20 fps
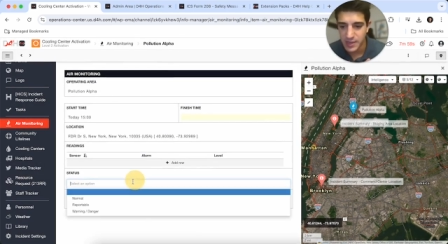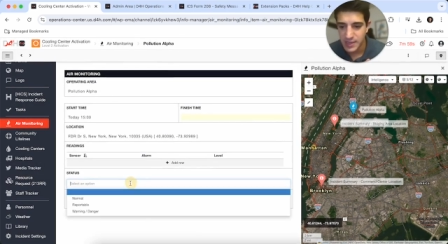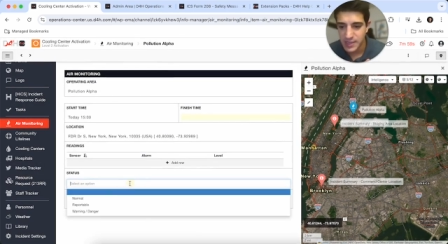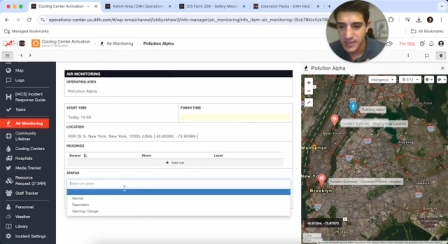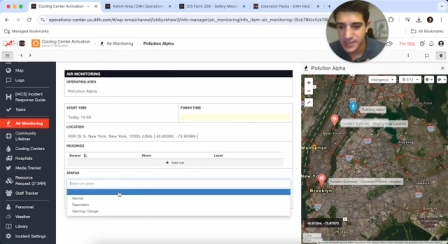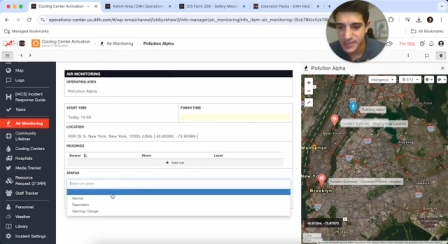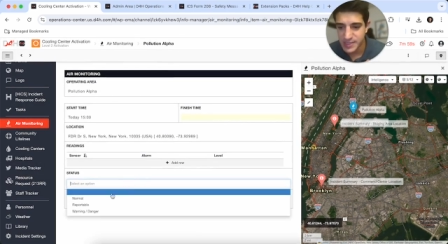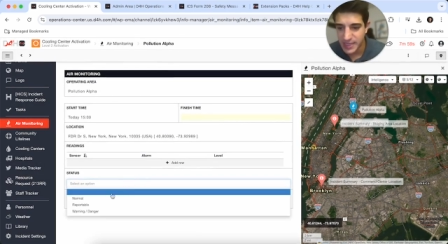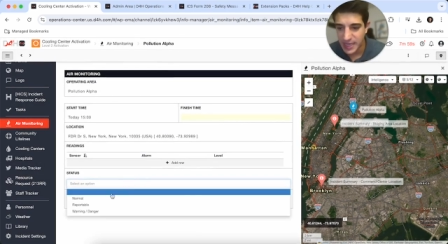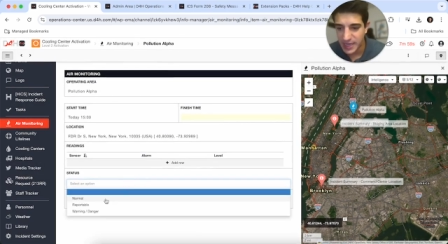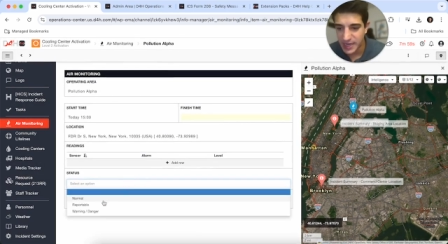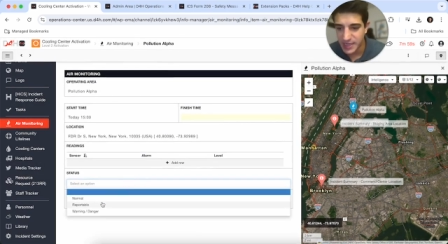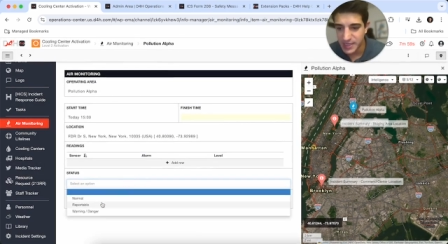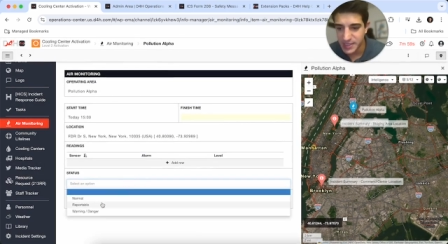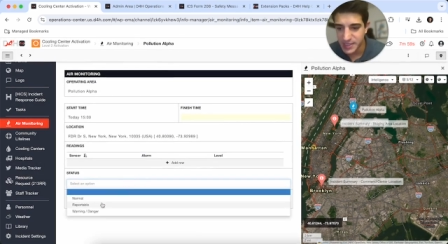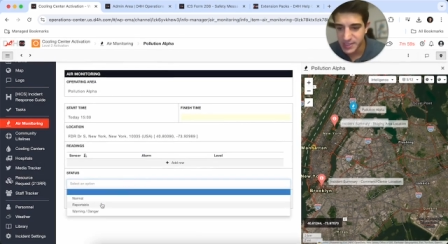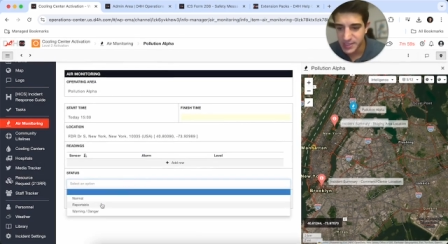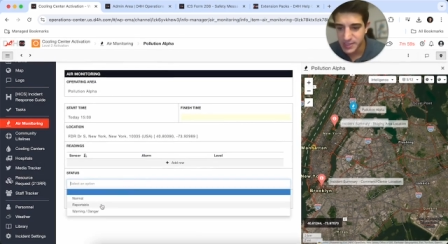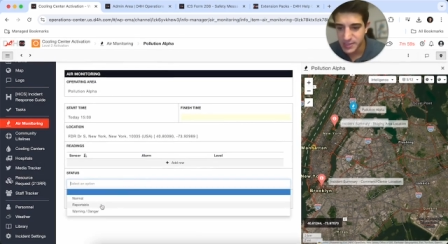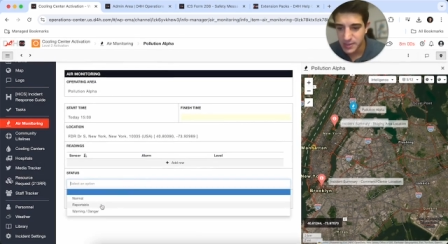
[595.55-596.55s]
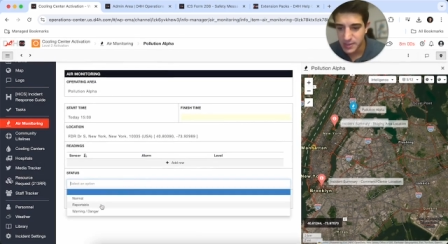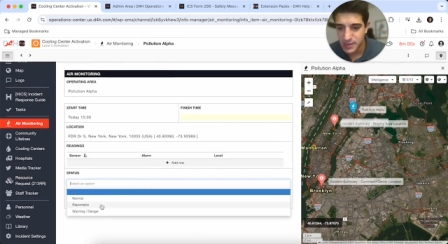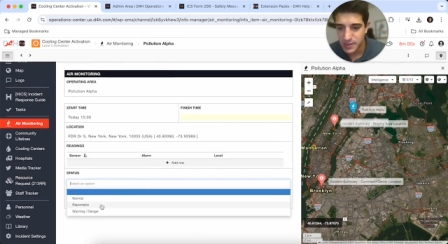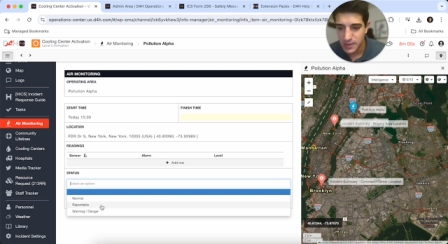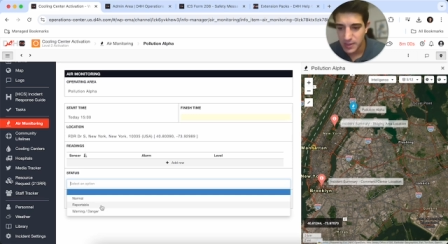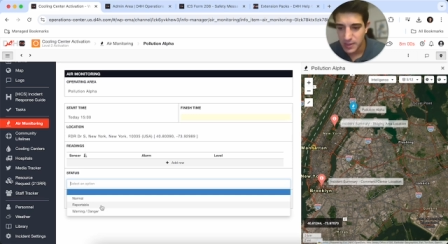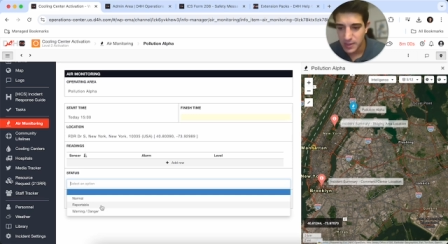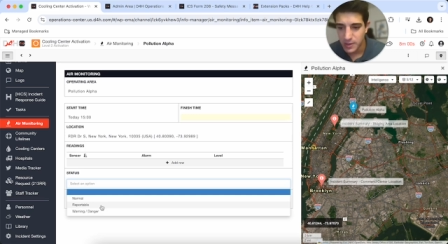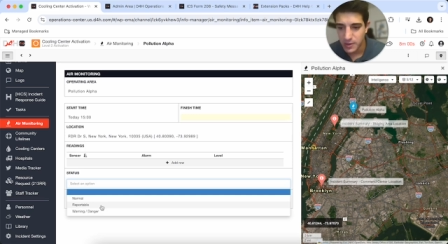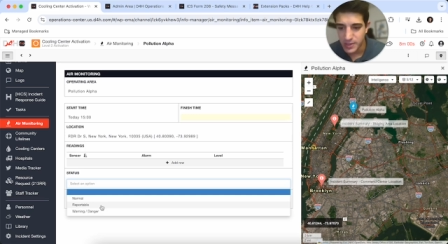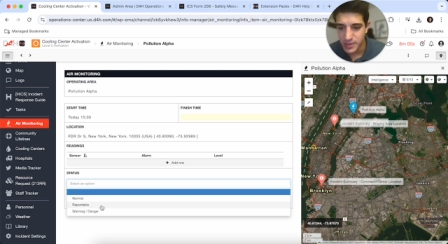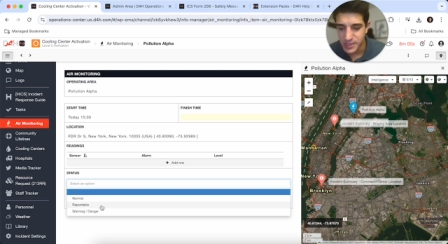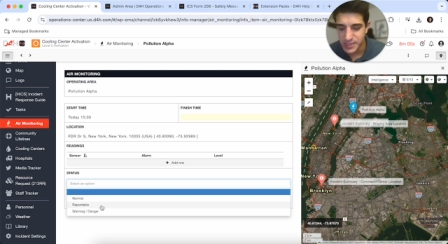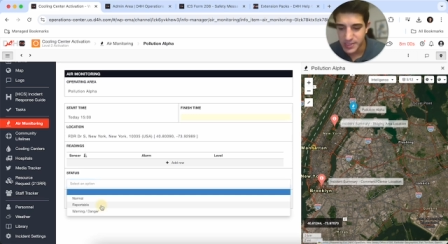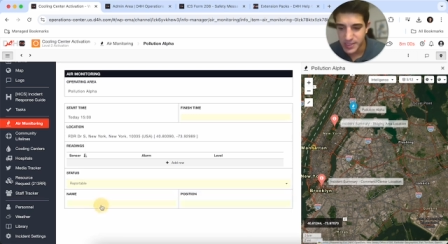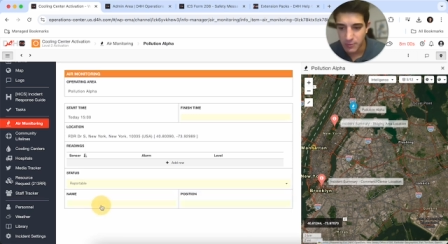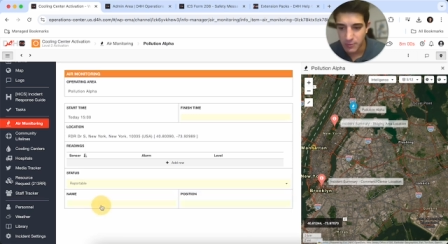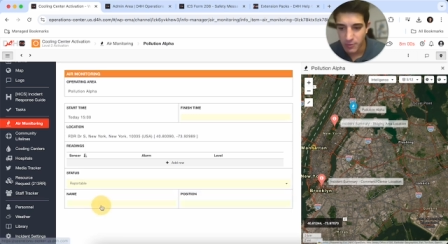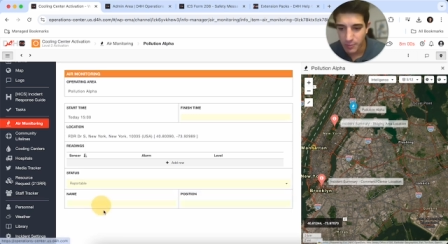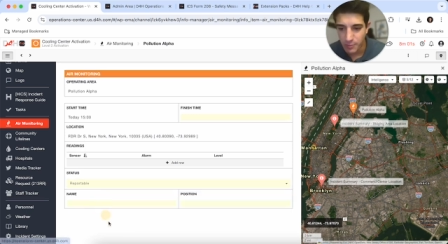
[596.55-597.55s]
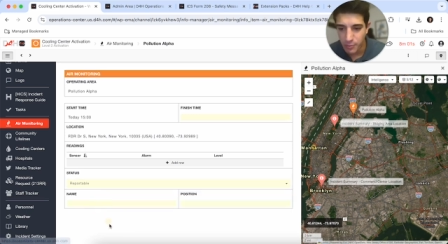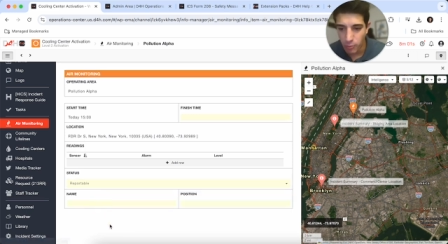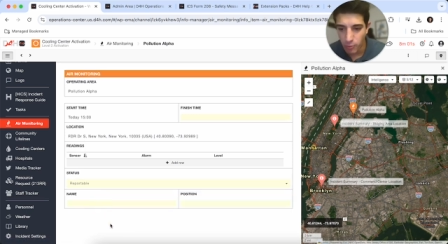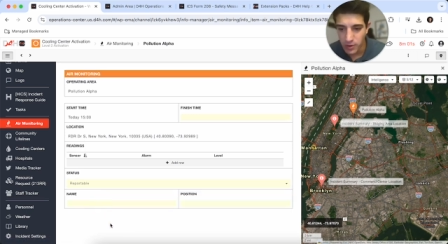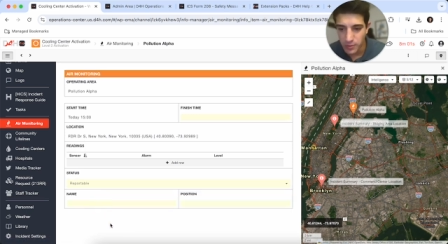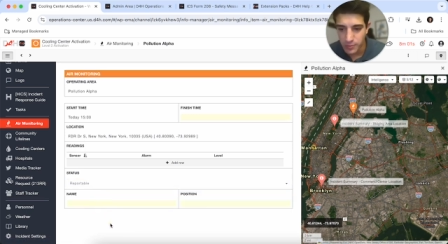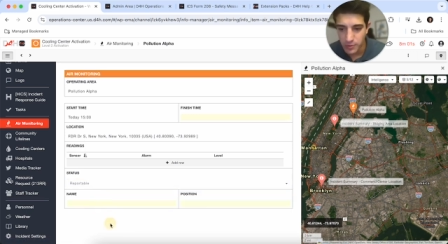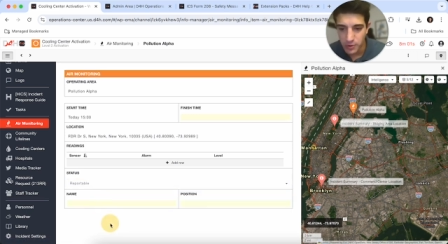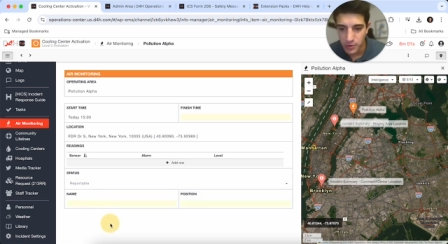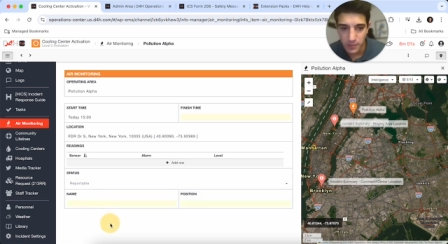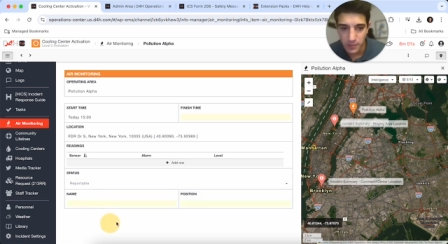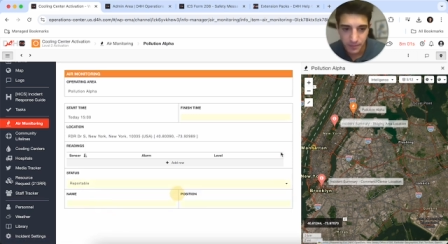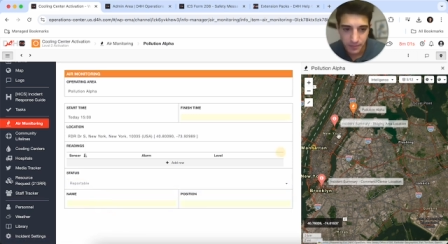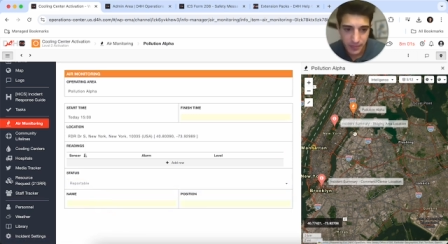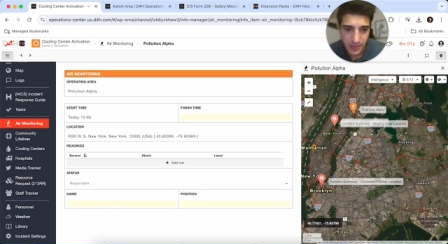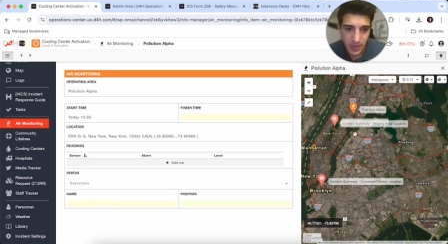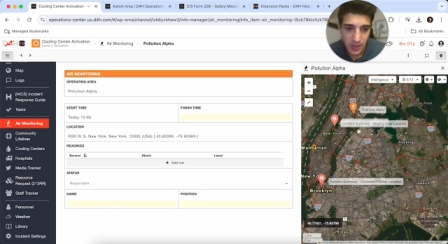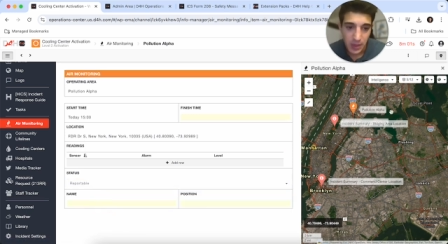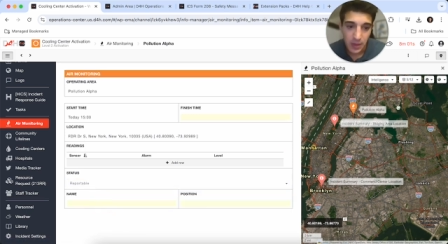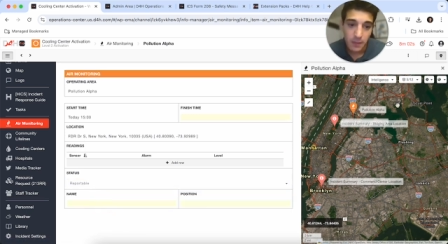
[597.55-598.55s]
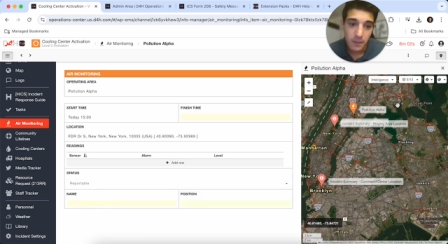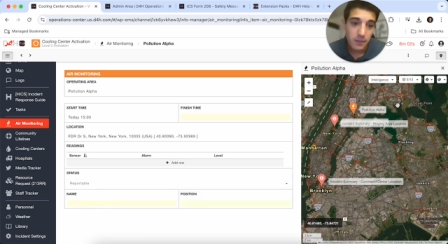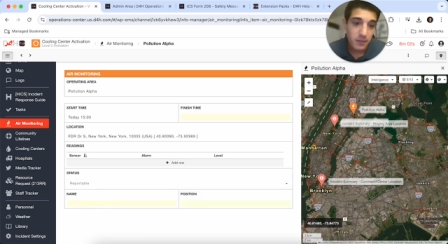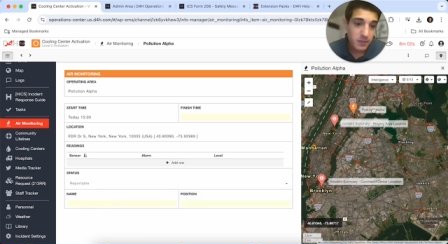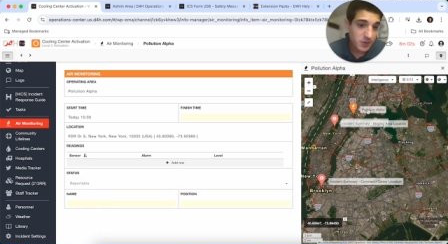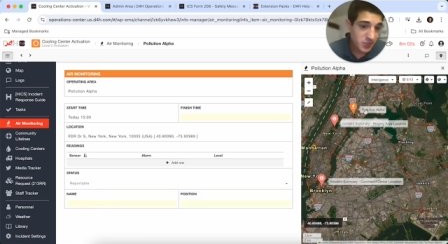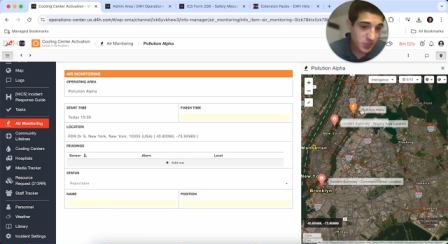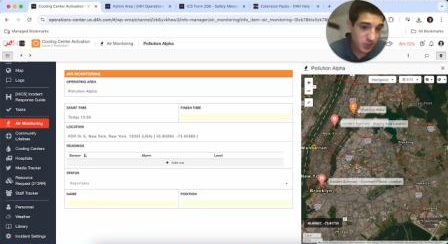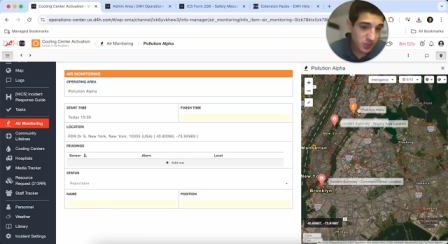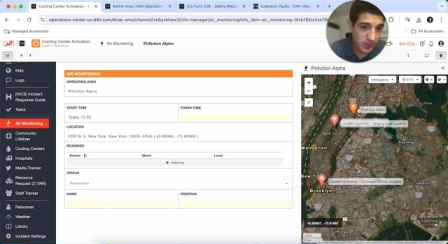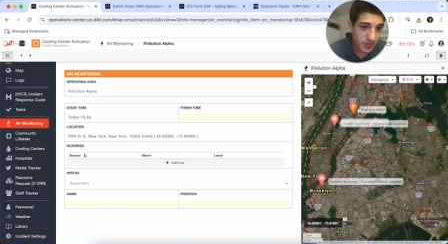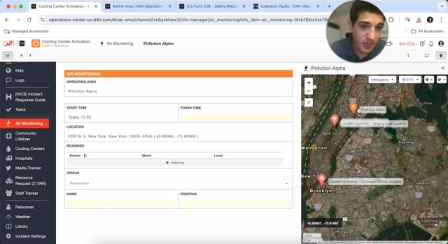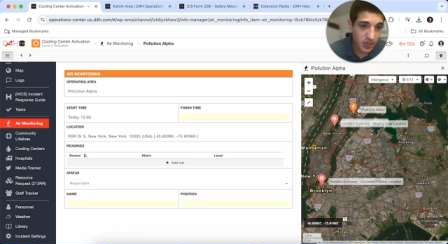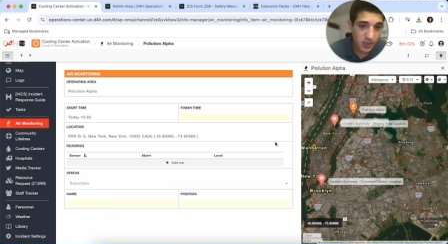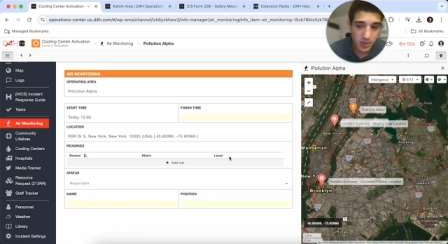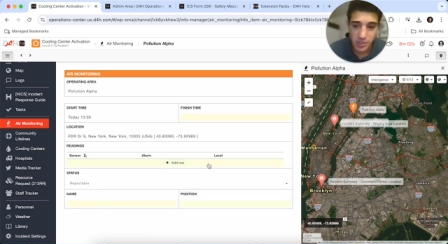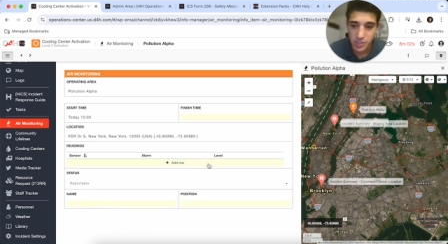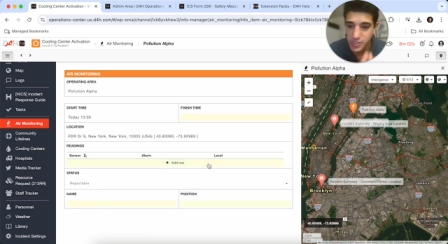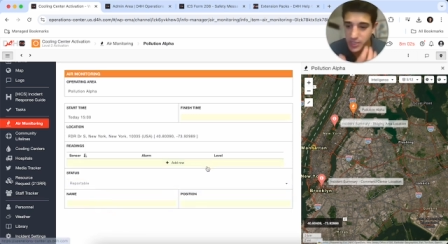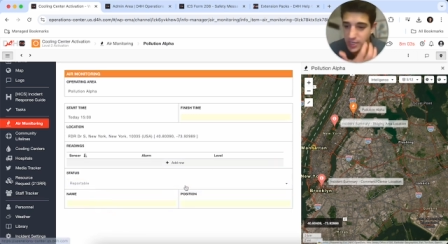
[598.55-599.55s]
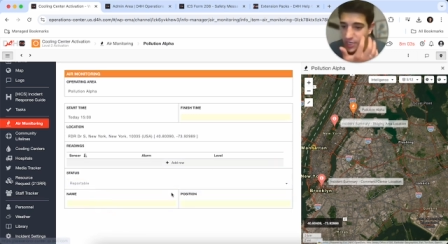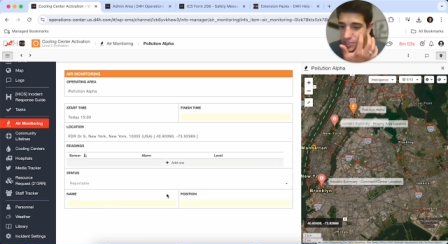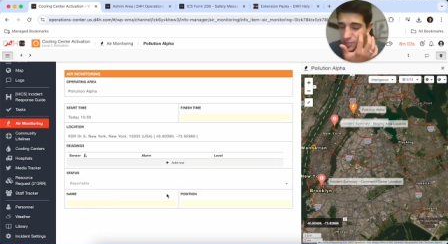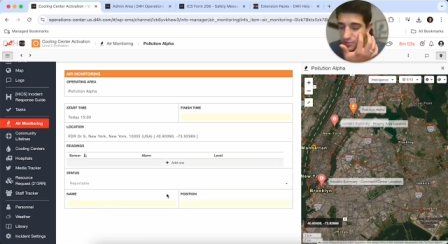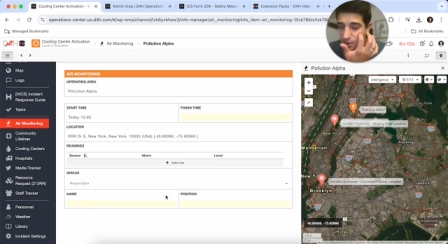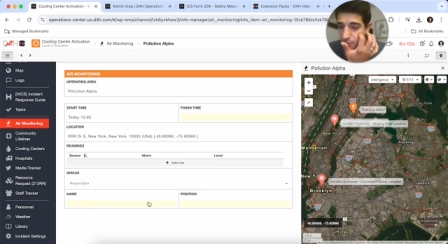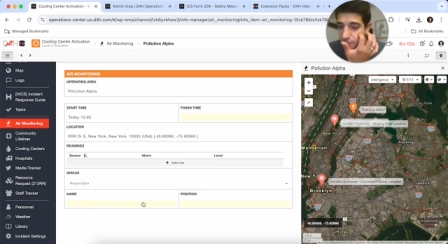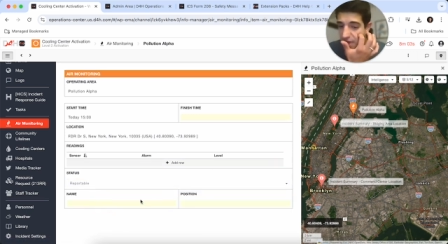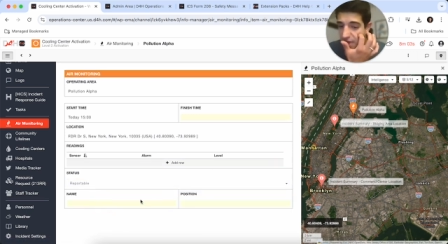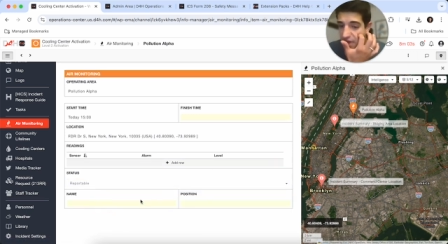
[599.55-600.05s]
Status, going to say reportable. You saw the color change. Maybe we have